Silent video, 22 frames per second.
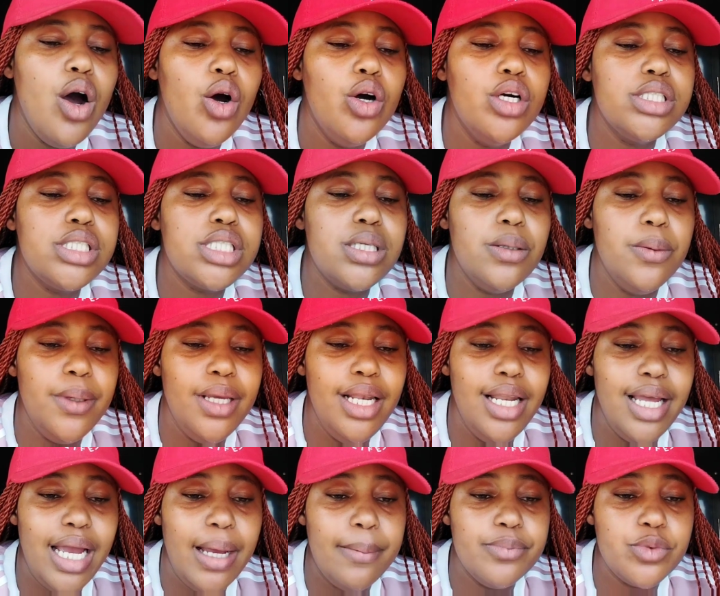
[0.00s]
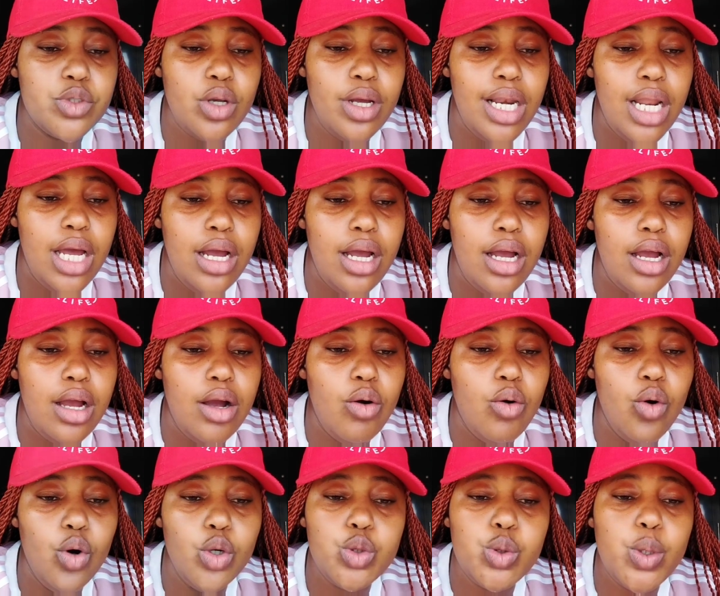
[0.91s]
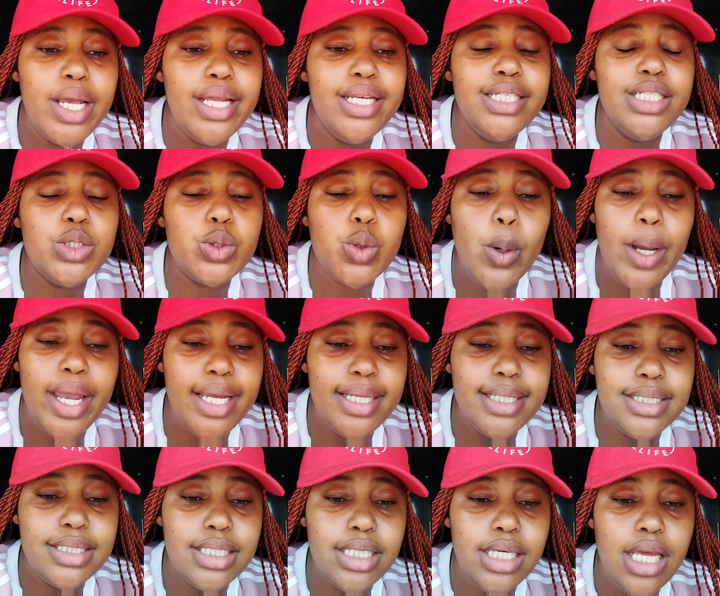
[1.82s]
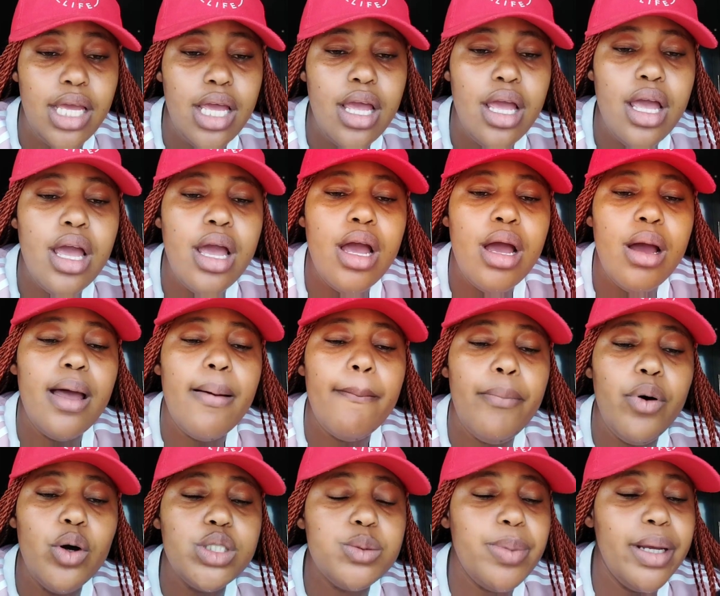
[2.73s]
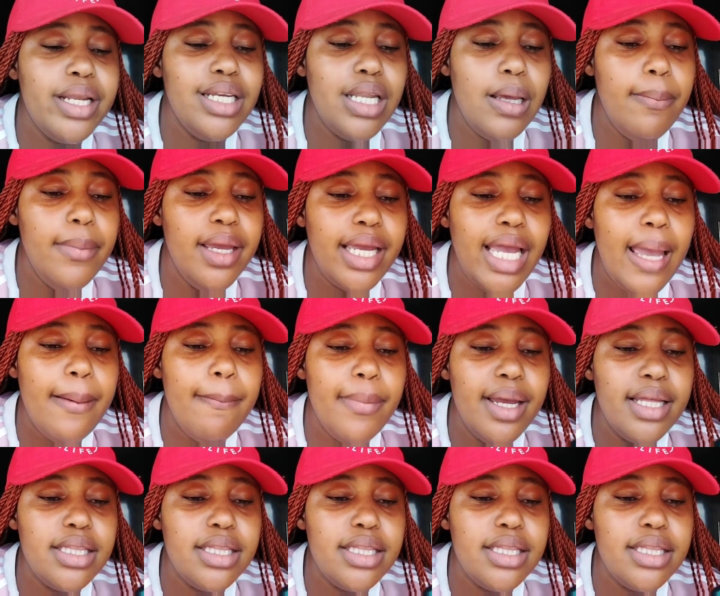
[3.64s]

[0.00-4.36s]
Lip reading: I was 2020. Post pandemic, I